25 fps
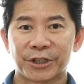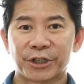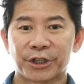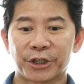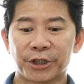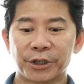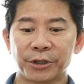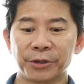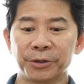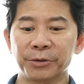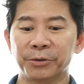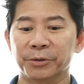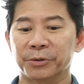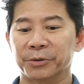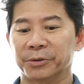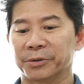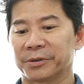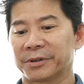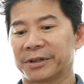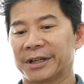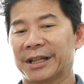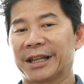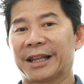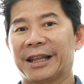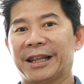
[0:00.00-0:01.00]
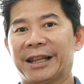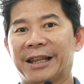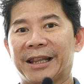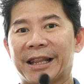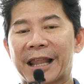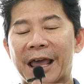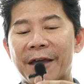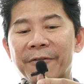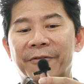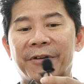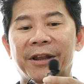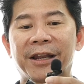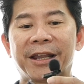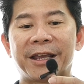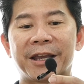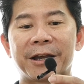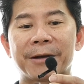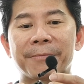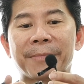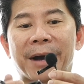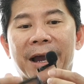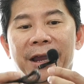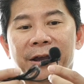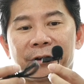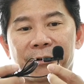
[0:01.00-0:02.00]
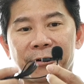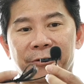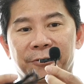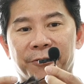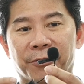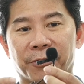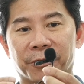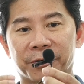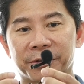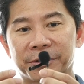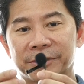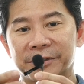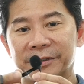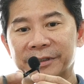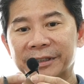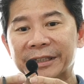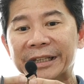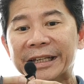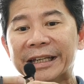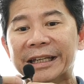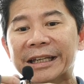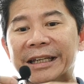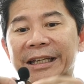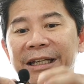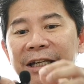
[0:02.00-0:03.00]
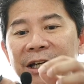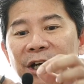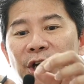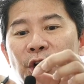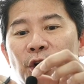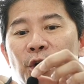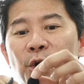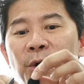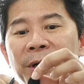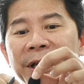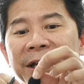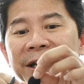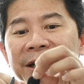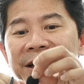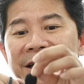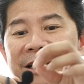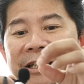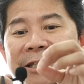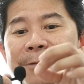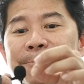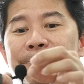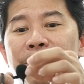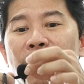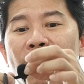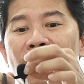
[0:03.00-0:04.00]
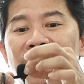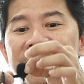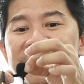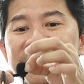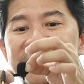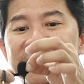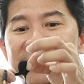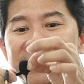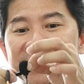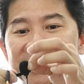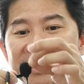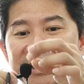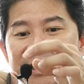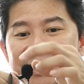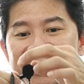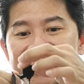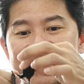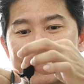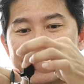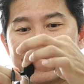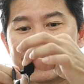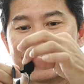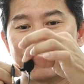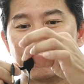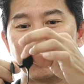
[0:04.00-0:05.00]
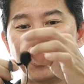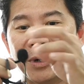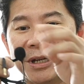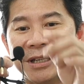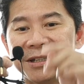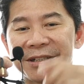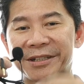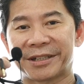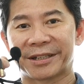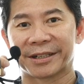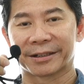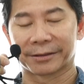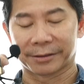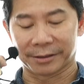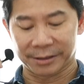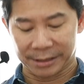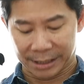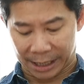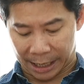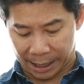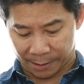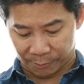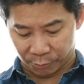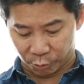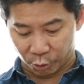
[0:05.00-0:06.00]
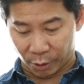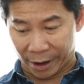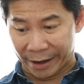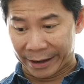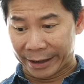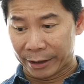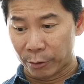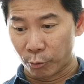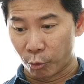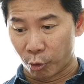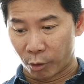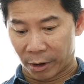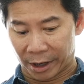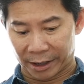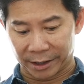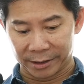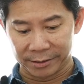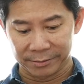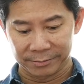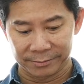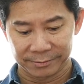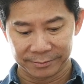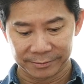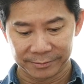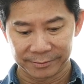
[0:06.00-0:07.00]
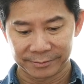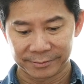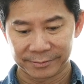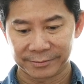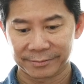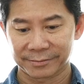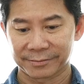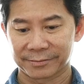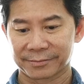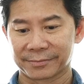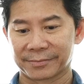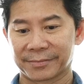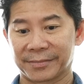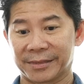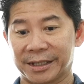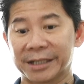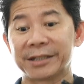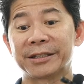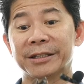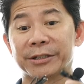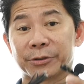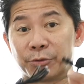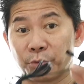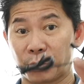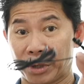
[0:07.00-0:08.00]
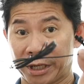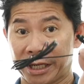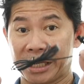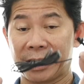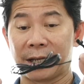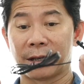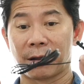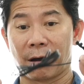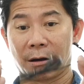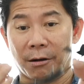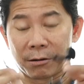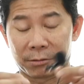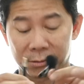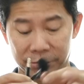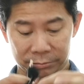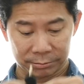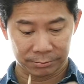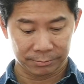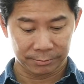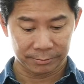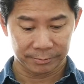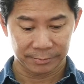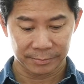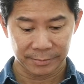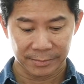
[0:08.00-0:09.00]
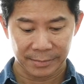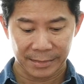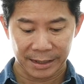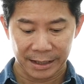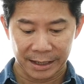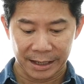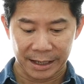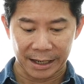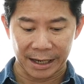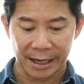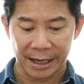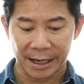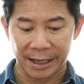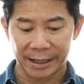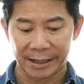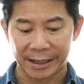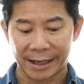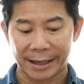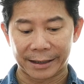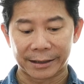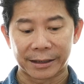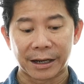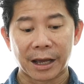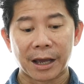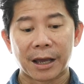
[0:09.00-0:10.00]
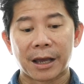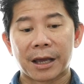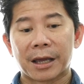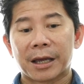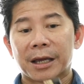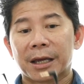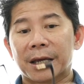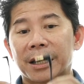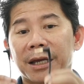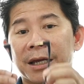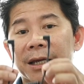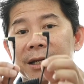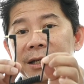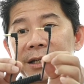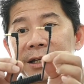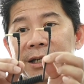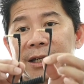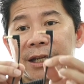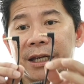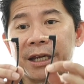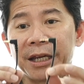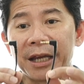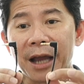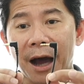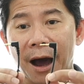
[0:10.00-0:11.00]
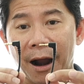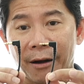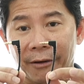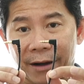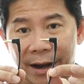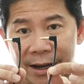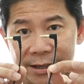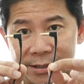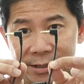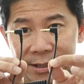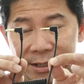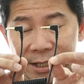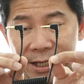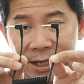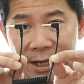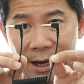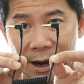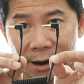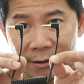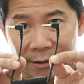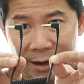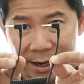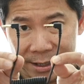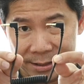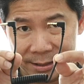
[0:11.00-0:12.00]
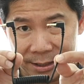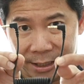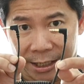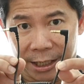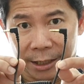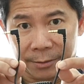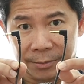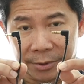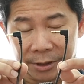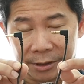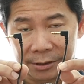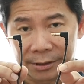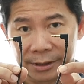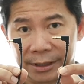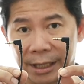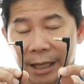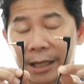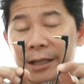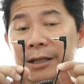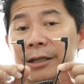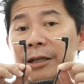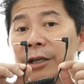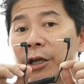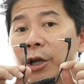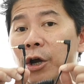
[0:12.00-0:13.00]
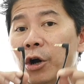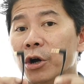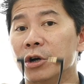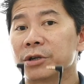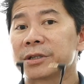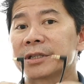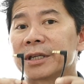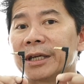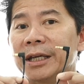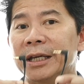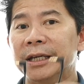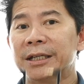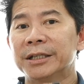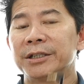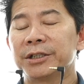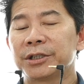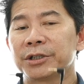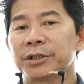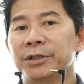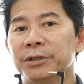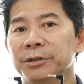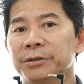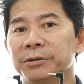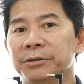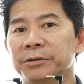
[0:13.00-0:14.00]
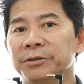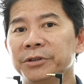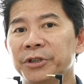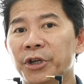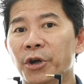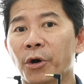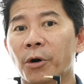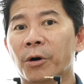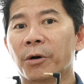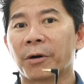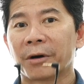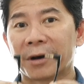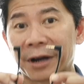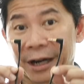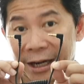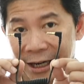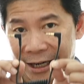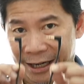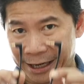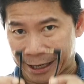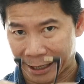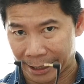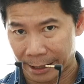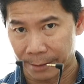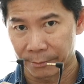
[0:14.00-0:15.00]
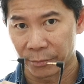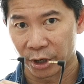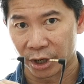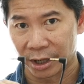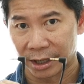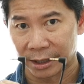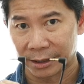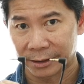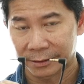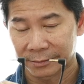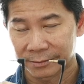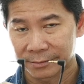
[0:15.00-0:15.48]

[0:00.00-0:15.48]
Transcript: 2 lavalier microphone, including this G windshield. I'm wearing one. This is really long. And then TRS cable that goes into your camera.